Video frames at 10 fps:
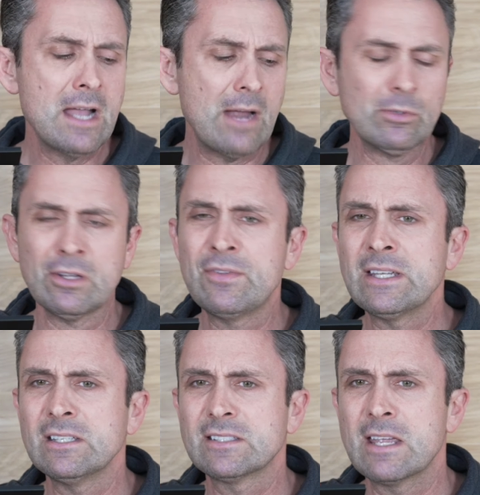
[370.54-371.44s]
I really
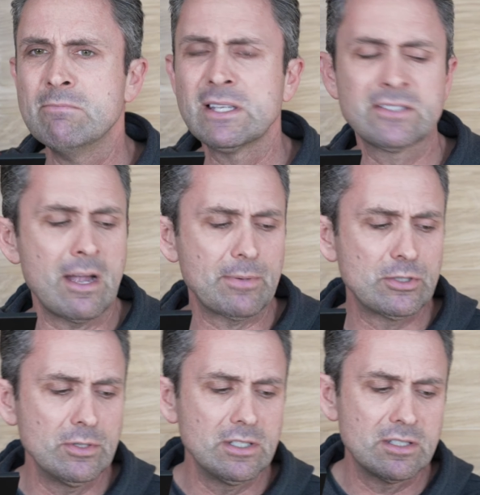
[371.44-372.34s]
think it's a missed
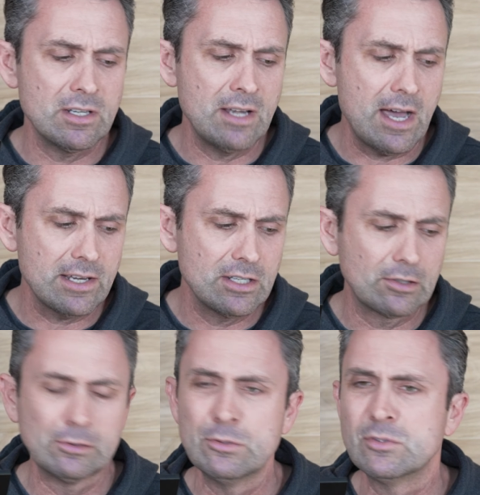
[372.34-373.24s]
opportunity to not
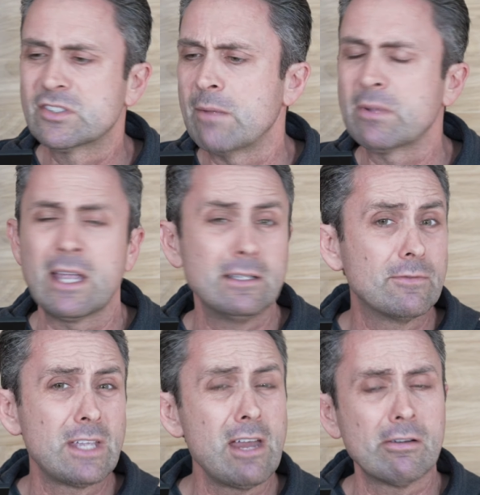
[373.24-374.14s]
include some kind
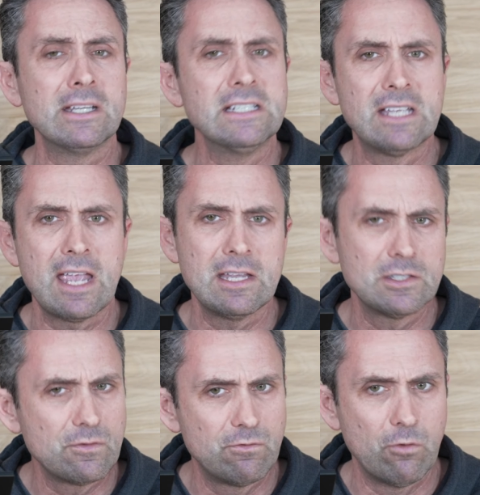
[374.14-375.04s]
of carrying
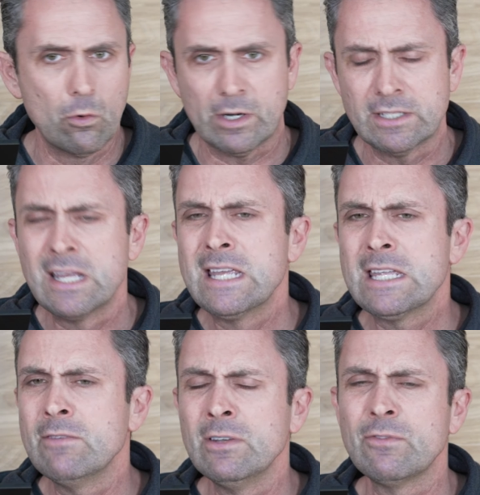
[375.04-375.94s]
case for it.
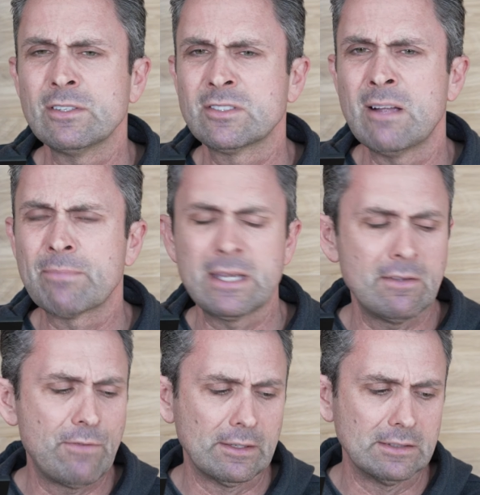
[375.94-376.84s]
Even if it's
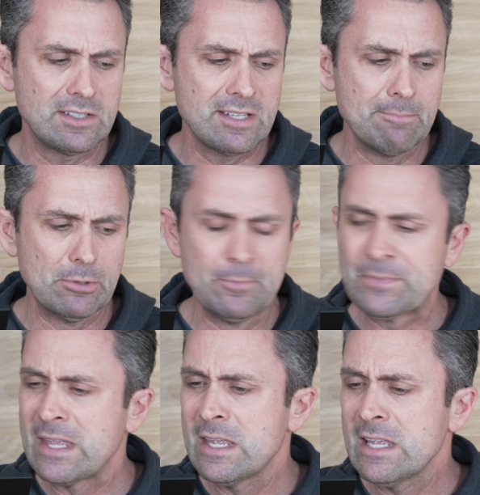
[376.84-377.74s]
something fairly
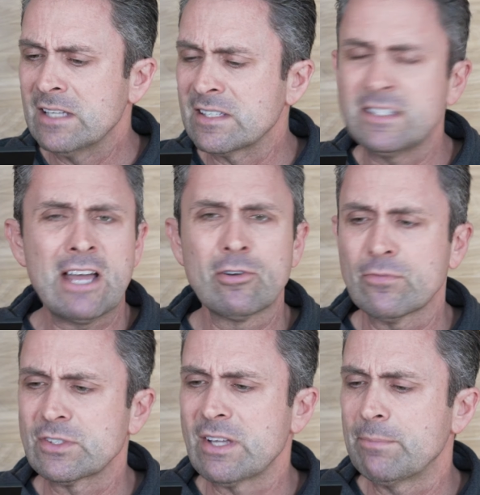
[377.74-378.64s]
simple, it's a downer
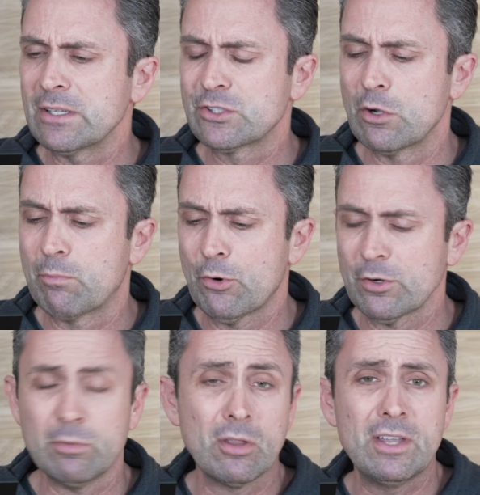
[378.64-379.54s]
for something so
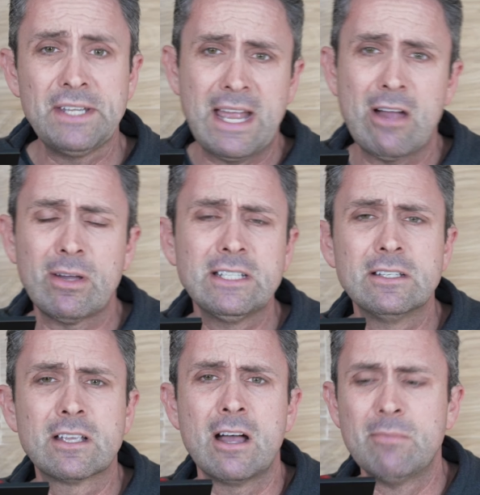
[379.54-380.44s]
portable that now I need
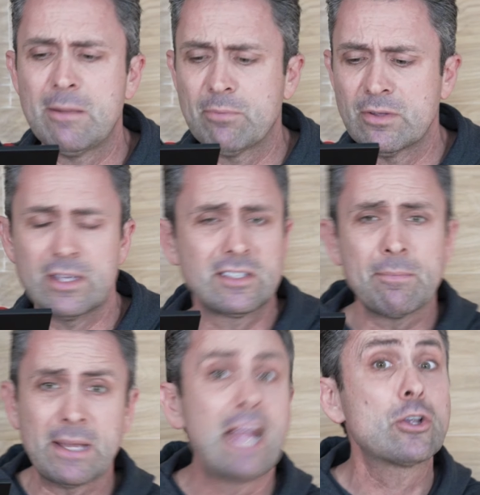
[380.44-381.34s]
to come up with, it's
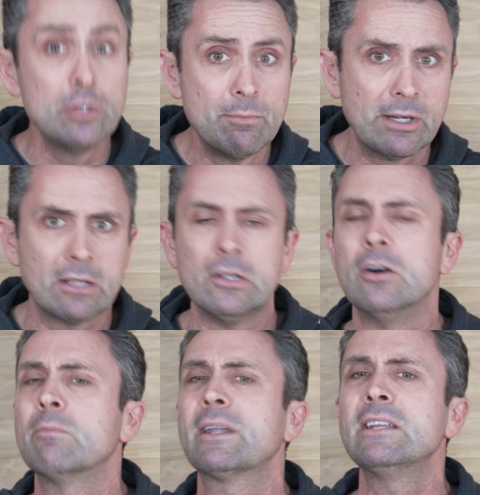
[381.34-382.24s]
something I could bring
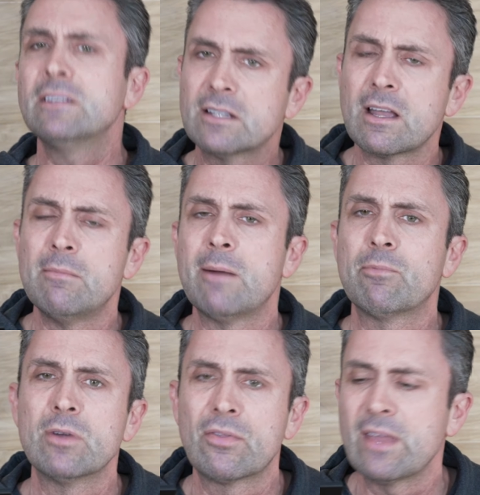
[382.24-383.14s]
along, but I need to come up
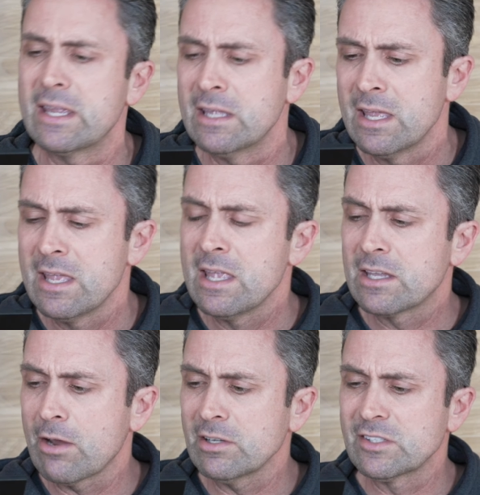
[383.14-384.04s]
with a
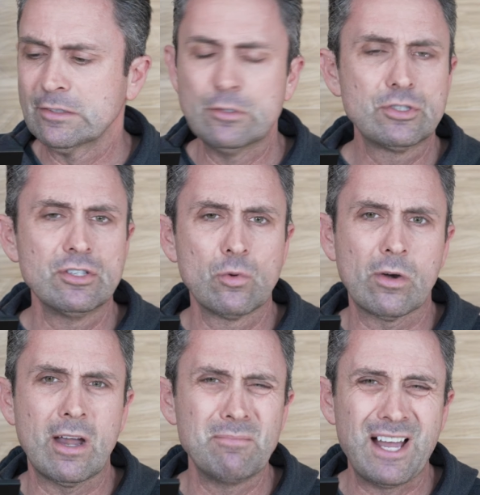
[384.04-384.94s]
carry solution to
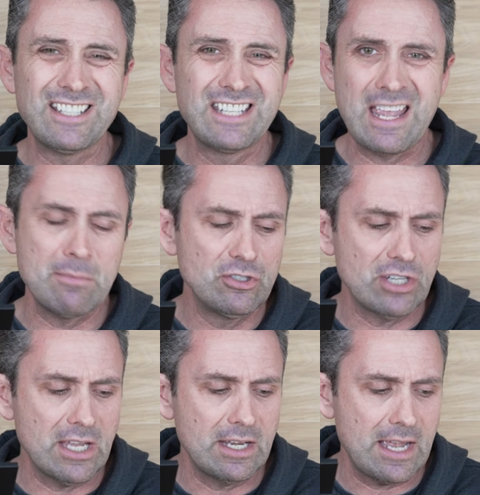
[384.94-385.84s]
where I'm not
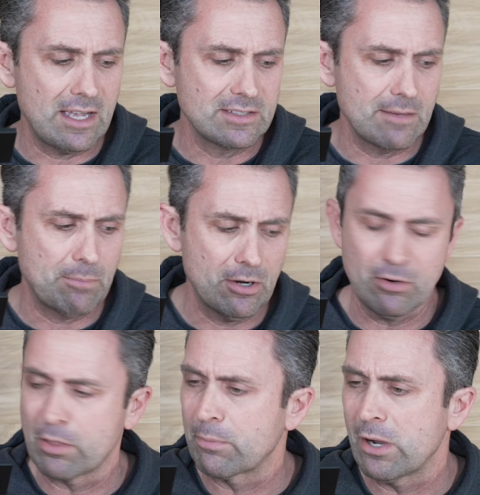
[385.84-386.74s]
damaging it as a part
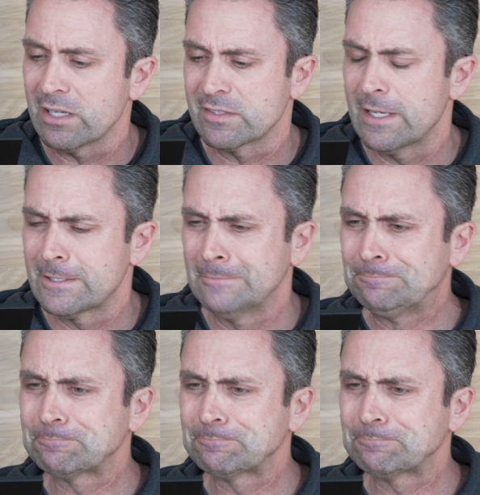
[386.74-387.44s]
of the process.